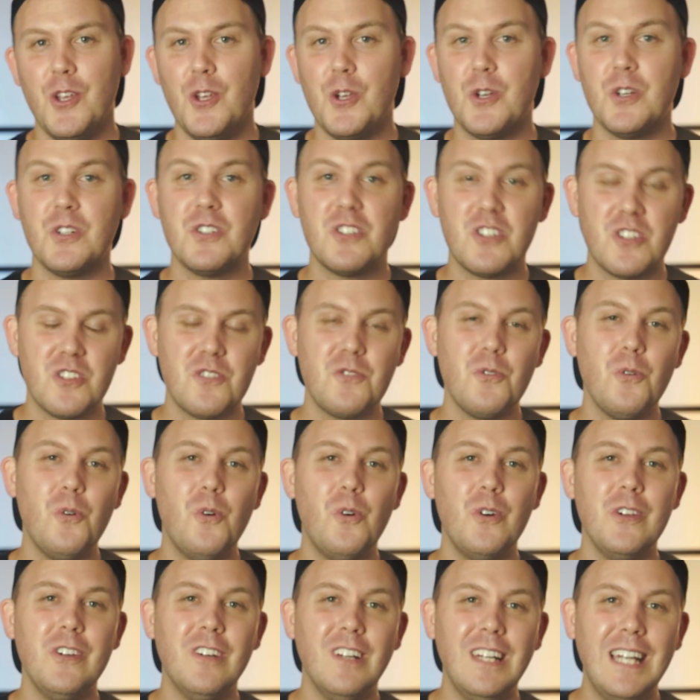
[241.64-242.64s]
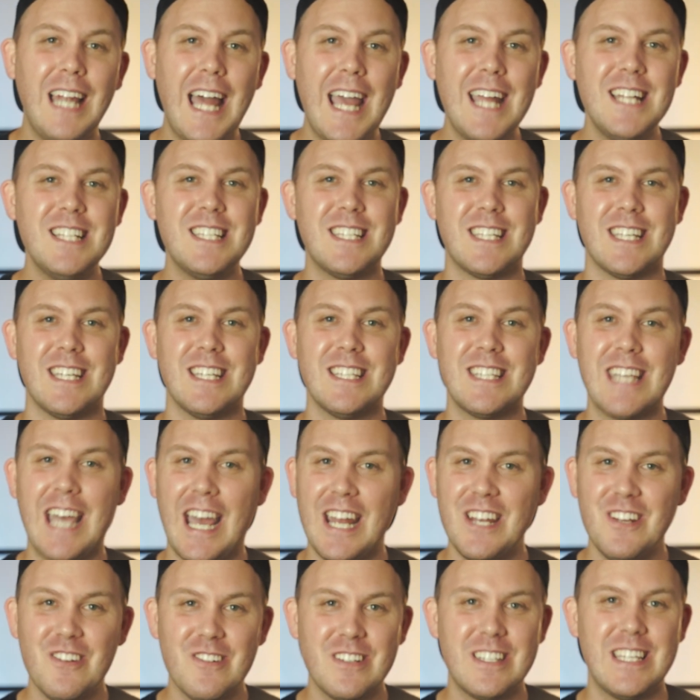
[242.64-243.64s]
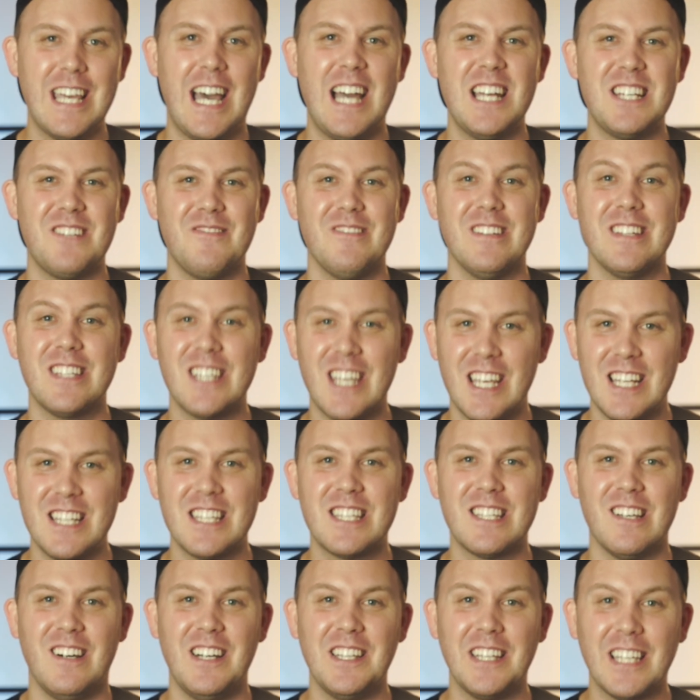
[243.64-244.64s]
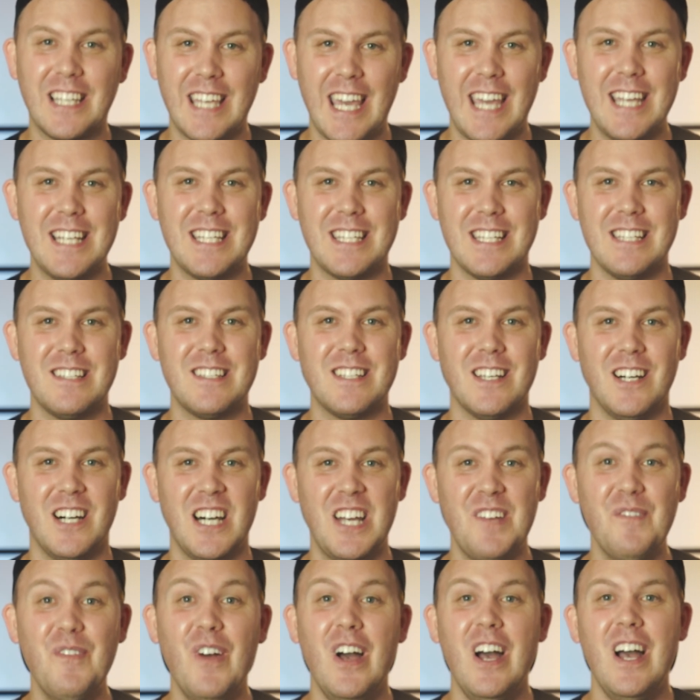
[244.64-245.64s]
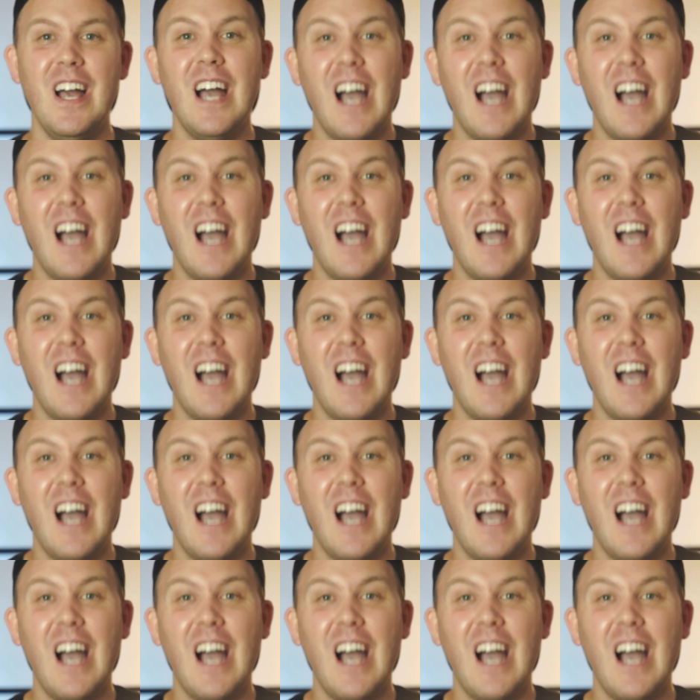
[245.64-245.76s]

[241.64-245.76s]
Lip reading: You can store your lenses and your attachments inside the case this time,